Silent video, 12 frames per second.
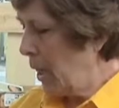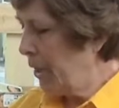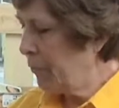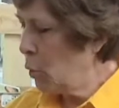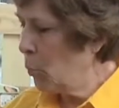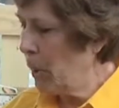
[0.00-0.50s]

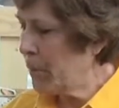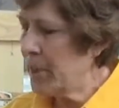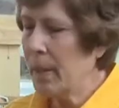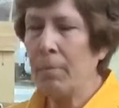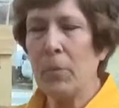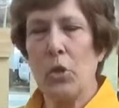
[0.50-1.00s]
if you want
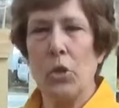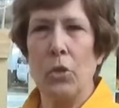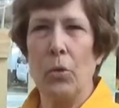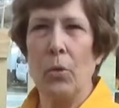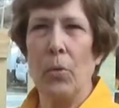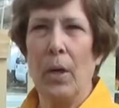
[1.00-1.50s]
them
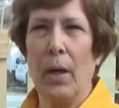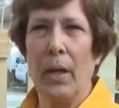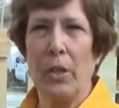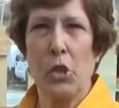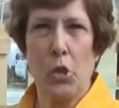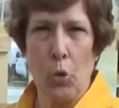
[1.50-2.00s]
to
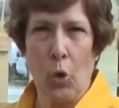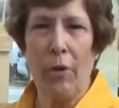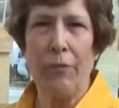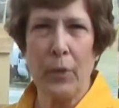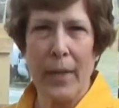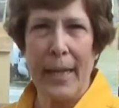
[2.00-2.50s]
uh,
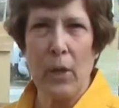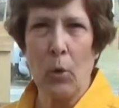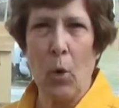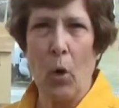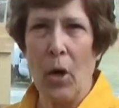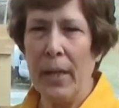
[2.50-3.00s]
store for later
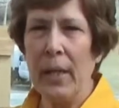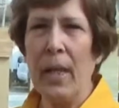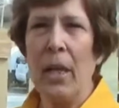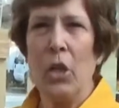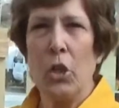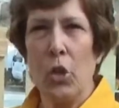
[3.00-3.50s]
on,
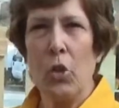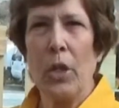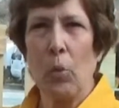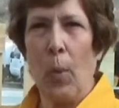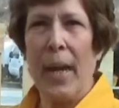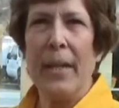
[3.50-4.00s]
you
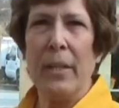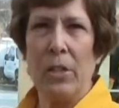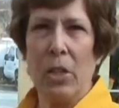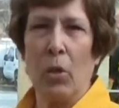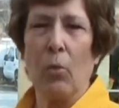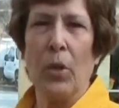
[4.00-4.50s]
can wait
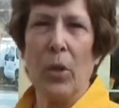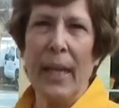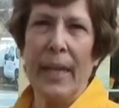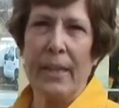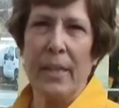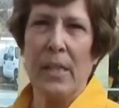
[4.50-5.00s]
until real
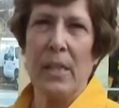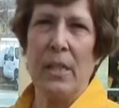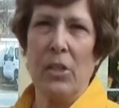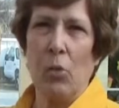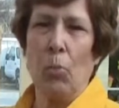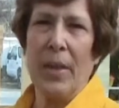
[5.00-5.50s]
late in the
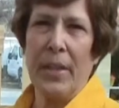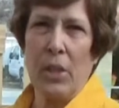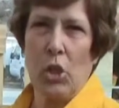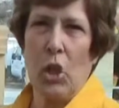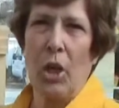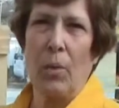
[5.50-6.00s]
season when they
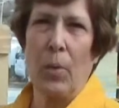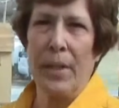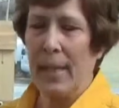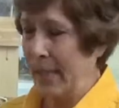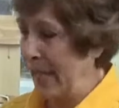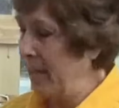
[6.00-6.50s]
start,
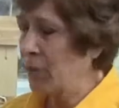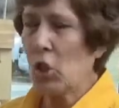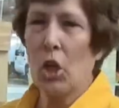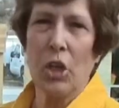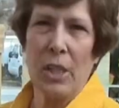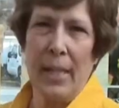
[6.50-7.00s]
when the leaves
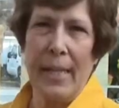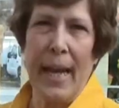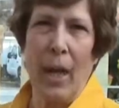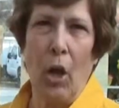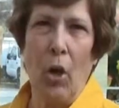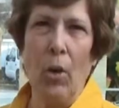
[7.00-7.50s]
start to
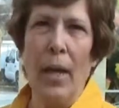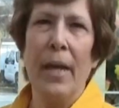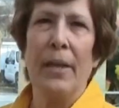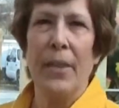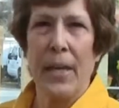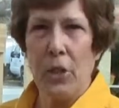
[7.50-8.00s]
yellow,
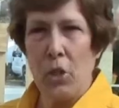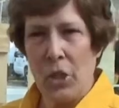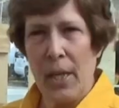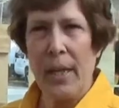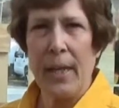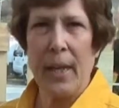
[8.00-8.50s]
then you
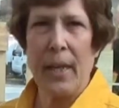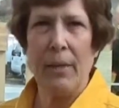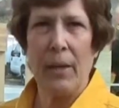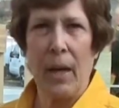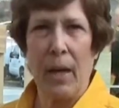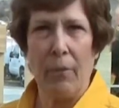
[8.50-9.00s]
take
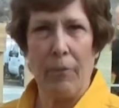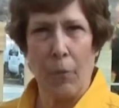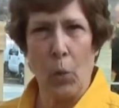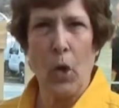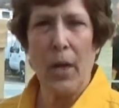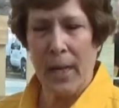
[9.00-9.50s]
a uh,
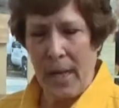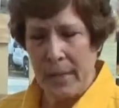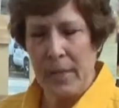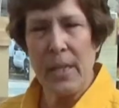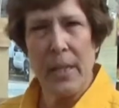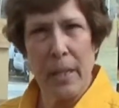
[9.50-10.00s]
fork
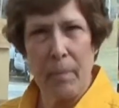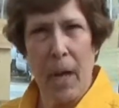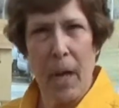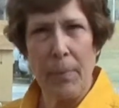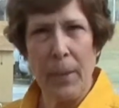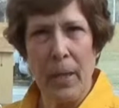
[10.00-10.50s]
and dig them
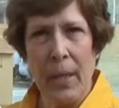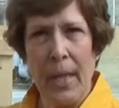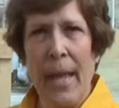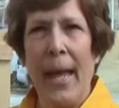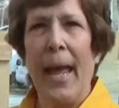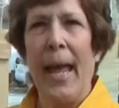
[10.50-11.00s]
up
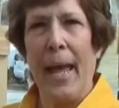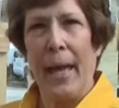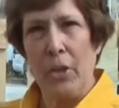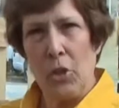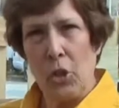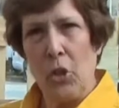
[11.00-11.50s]

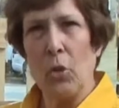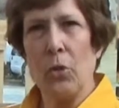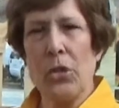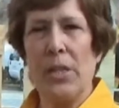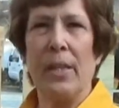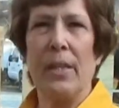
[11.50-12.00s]
and
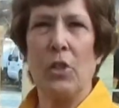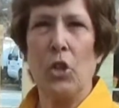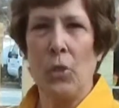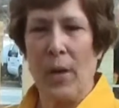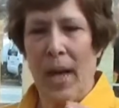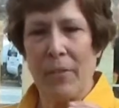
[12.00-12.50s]
you'll see
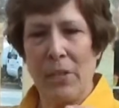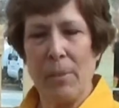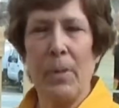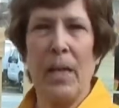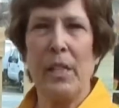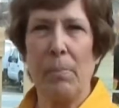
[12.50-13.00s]
that you have
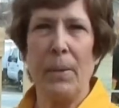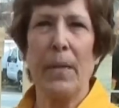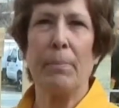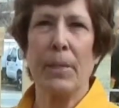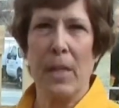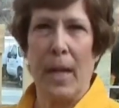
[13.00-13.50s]
some nice big
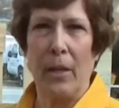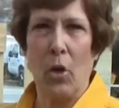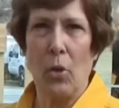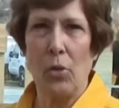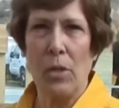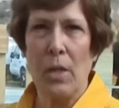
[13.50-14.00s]

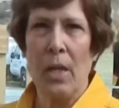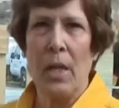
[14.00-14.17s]
potatoes.